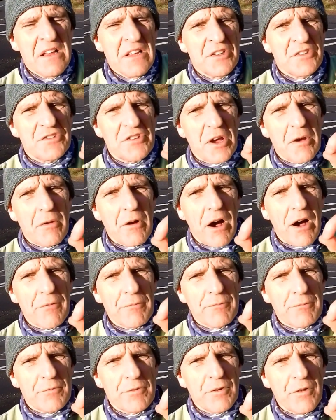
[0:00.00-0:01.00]
So I'm
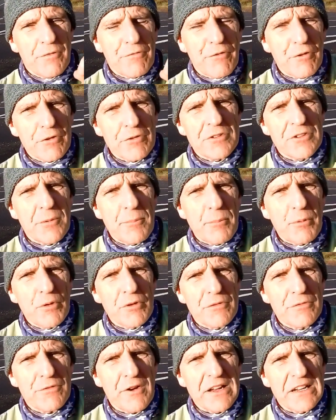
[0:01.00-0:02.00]
following the
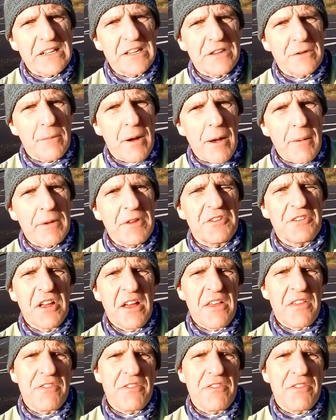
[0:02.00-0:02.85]
Bourne Valley at the moment,